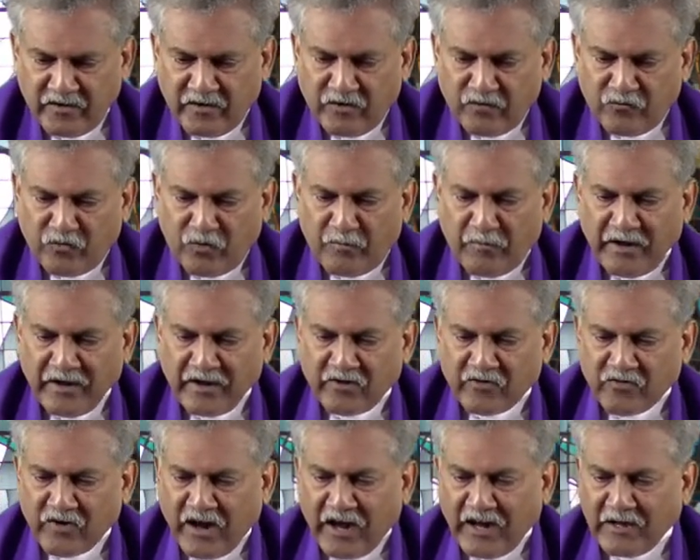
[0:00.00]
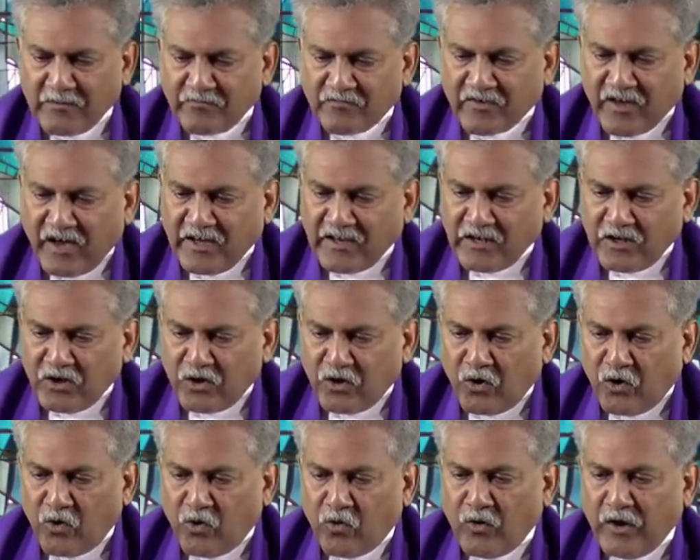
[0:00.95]
For my crimes I
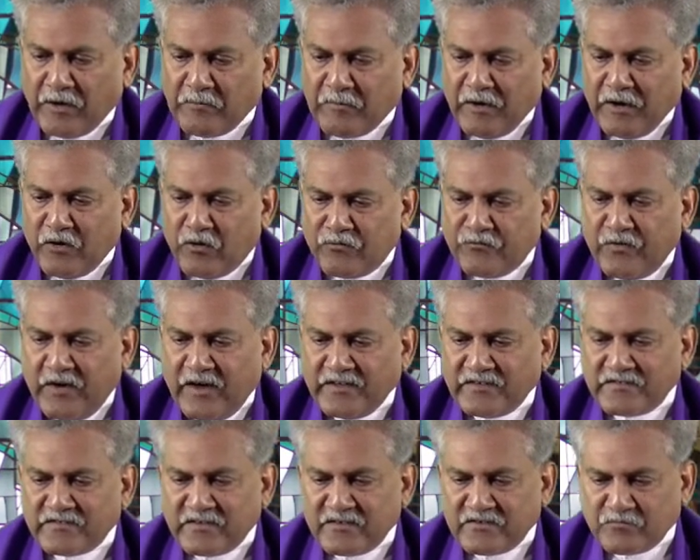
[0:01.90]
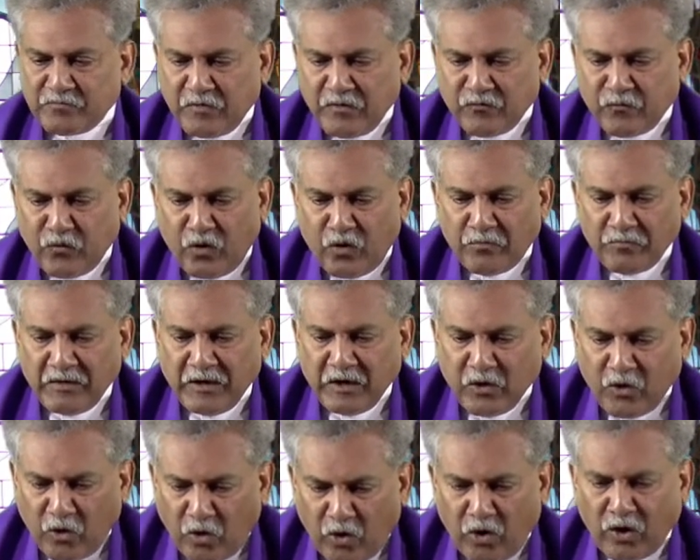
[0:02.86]
know, and my offenses before
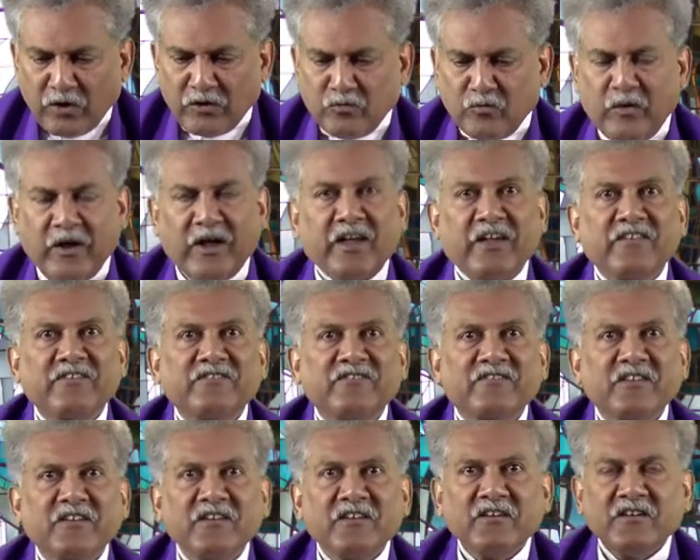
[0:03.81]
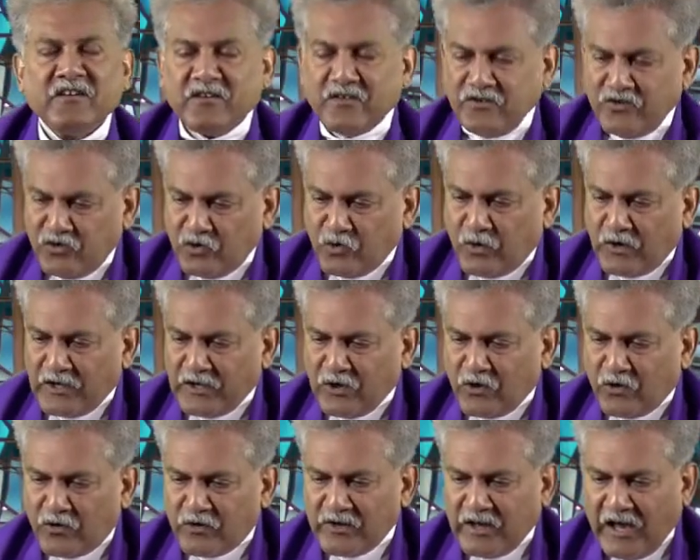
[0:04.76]
me always. You
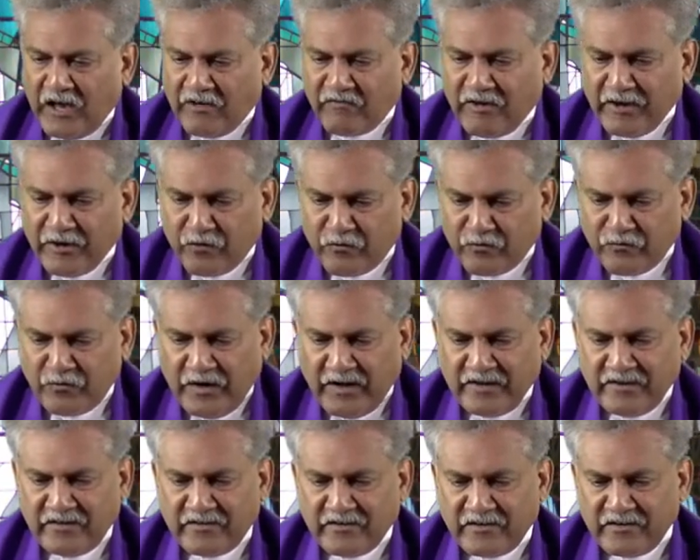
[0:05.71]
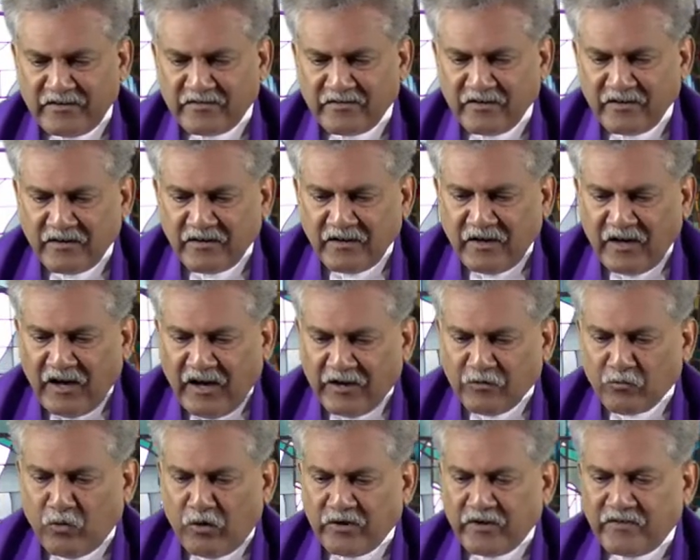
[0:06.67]
alone have I offended, and
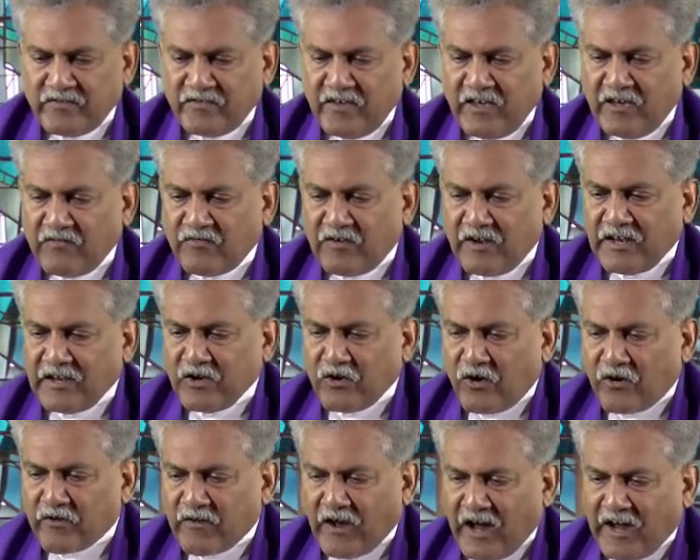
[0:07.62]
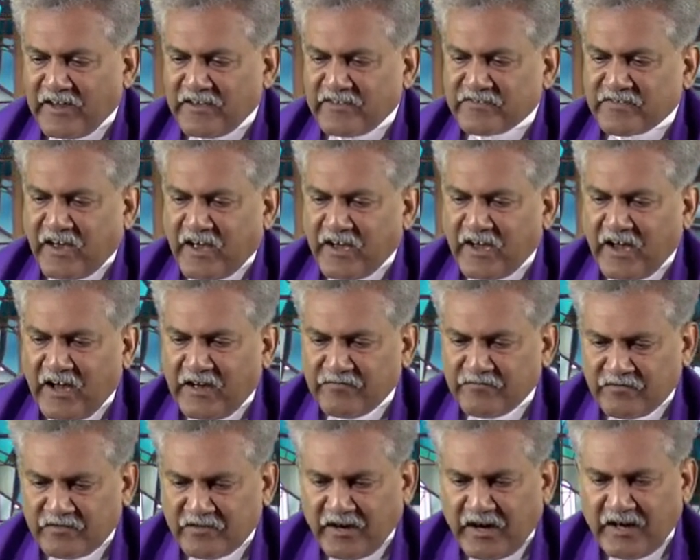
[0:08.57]
what is evil in your eyes I
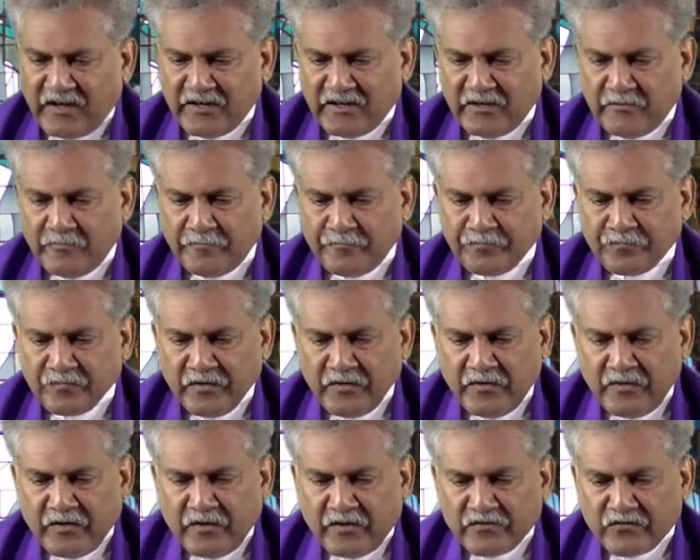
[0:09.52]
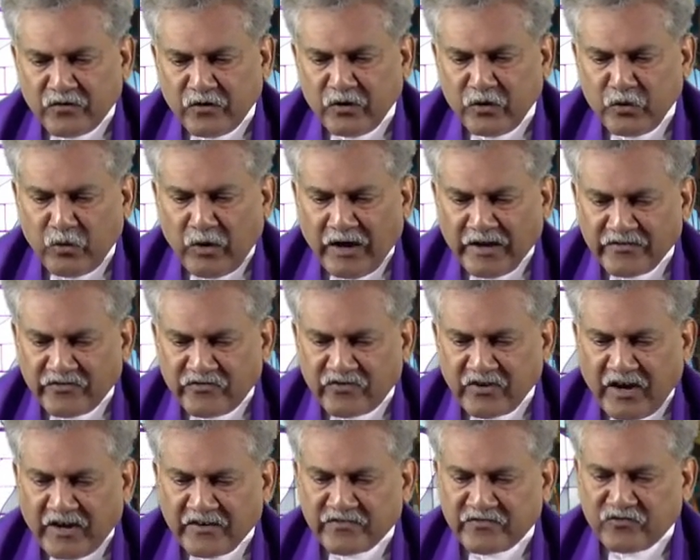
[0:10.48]
have done. So you are
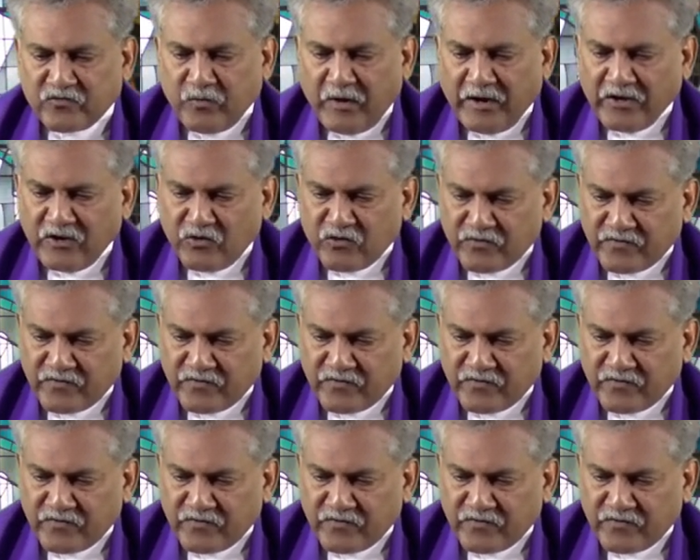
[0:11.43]
just when you